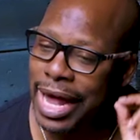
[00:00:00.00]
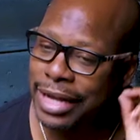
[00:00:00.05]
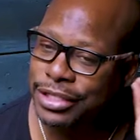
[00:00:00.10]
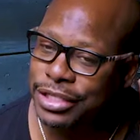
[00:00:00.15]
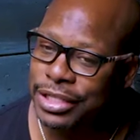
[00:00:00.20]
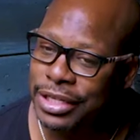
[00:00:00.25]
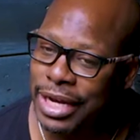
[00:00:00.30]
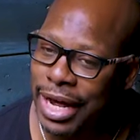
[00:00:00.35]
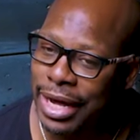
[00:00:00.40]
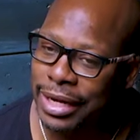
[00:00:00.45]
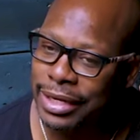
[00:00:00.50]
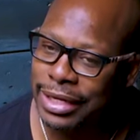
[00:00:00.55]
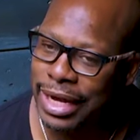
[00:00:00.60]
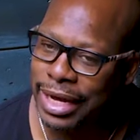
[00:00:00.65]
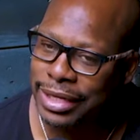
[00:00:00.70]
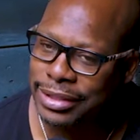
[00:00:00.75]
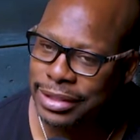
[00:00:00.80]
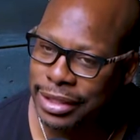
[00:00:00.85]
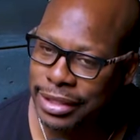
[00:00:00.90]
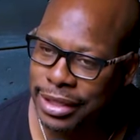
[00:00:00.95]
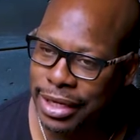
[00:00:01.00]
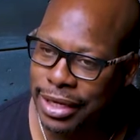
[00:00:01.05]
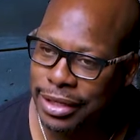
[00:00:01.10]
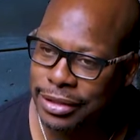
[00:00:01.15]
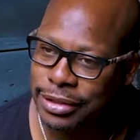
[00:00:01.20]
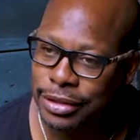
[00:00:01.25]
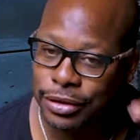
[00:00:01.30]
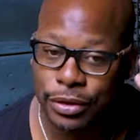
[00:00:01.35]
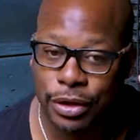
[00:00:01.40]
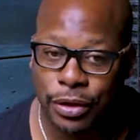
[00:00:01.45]
should I? God said,
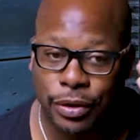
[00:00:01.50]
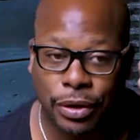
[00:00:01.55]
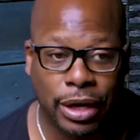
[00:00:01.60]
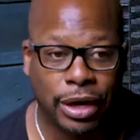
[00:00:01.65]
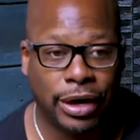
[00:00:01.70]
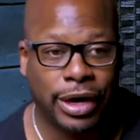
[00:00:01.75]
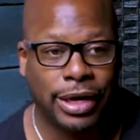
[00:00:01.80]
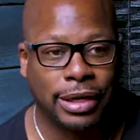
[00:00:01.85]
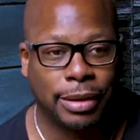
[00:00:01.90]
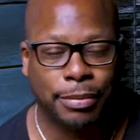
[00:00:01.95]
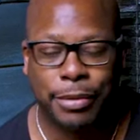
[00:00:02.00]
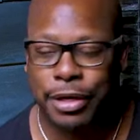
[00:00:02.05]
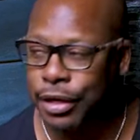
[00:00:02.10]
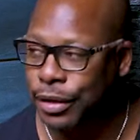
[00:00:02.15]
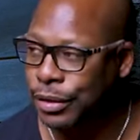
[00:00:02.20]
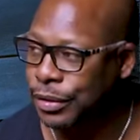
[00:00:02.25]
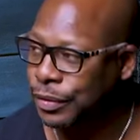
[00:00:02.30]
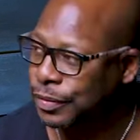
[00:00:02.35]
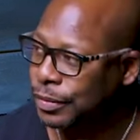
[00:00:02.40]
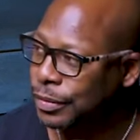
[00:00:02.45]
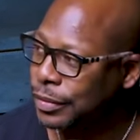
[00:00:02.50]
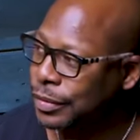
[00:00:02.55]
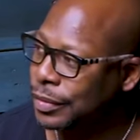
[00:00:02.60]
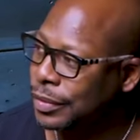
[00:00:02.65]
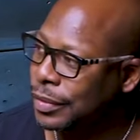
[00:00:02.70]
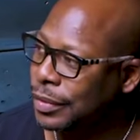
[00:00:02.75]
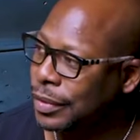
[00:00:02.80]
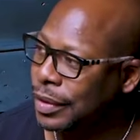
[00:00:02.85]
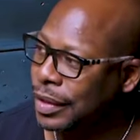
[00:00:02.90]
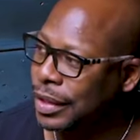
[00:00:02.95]
yes. You go, all right, I'm gonna go.
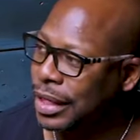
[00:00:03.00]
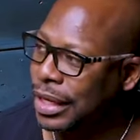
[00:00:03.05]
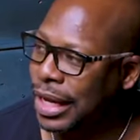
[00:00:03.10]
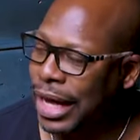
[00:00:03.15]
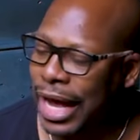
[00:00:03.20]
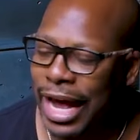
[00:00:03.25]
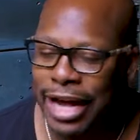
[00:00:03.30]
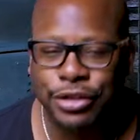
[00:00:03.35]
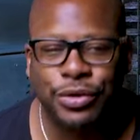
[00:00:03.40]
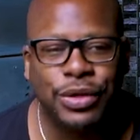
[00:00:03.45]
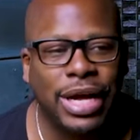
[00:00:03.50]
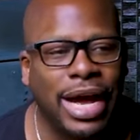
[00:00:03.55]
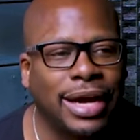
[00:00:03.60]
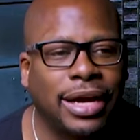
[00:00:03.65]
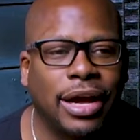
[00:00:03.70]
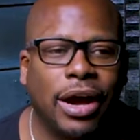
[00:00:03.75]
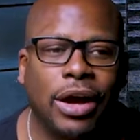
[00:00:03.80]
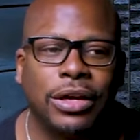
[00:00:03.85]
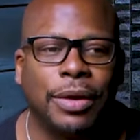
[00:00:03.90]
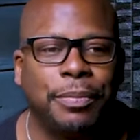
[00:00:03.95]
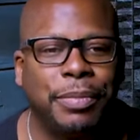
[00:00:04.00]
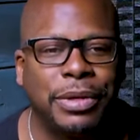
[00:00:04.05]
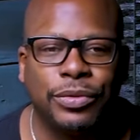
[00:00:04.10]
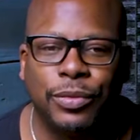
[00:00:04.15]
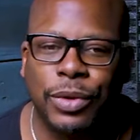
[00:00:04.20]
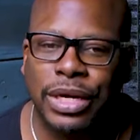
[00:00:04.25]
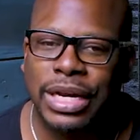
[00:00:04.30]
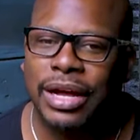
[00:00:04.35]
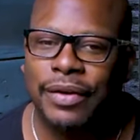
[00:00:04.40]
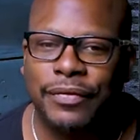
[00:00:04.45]
Yes. Had you got caught up in
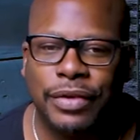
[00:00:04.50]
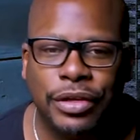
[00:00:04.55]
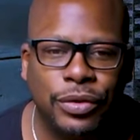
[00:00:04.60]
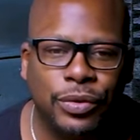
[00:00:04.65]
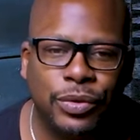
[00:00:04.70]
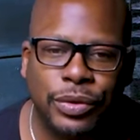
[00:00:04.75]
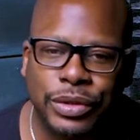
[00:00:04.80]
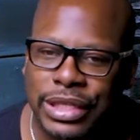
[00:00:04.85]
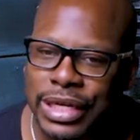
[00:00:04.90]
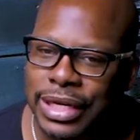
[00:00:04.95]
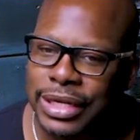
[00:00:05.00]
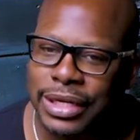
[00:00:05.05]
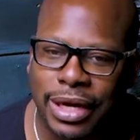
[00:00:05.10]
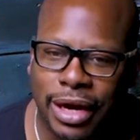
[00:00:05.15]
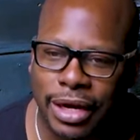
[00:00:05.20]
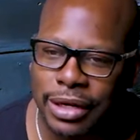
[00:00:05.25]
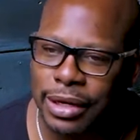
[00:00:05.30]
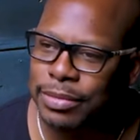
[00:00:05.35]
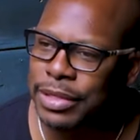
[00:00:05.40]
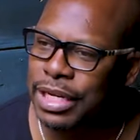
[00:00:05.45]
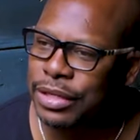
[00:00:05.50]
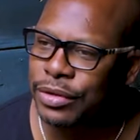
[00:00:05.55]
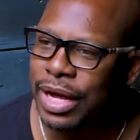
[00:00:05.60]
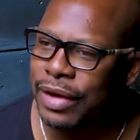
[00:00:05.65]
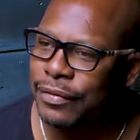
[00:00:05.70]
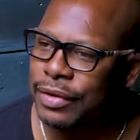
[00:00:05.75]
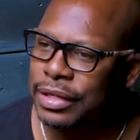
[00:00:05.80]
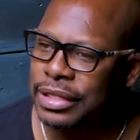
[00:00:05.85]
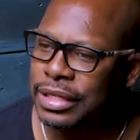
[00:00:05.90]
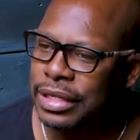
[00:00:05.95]
whatever you was getting caught up, didn't you
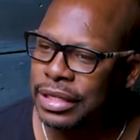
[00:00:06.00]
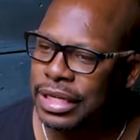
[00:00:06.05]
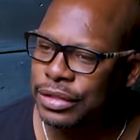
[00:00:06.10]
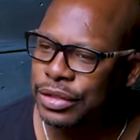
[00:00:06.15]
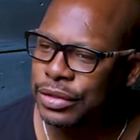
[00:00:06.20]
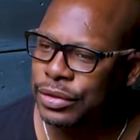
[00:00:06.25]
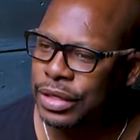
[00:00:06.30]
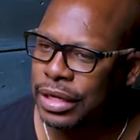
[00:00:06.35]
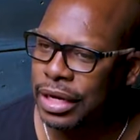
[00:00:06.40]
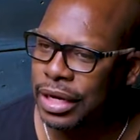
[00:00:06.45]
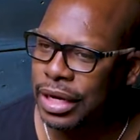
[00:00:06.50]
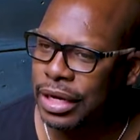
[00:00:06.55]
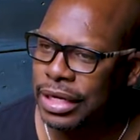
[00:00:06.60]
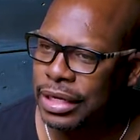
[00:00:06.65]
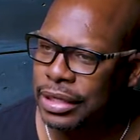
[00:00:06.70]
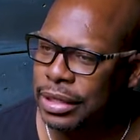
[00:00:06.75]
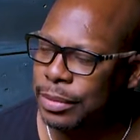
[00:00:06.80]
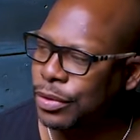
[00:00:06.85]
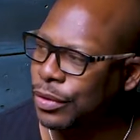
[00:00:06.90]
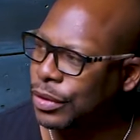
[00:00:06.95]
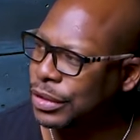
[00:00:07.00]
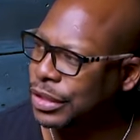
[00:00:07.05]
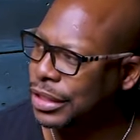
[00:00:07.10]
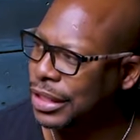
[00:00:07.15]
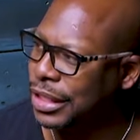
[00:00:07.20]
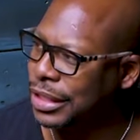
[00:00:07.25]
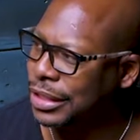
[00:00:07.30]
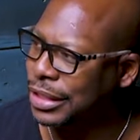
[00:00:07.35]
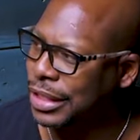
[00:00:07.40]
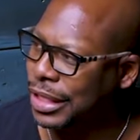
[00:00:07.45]
have a, did you uh, end up going to the
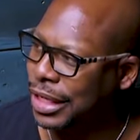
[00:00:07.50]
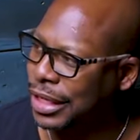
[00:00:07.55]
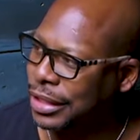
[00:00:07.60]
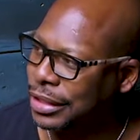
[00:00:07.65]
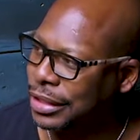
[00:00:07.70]
dentist today? Did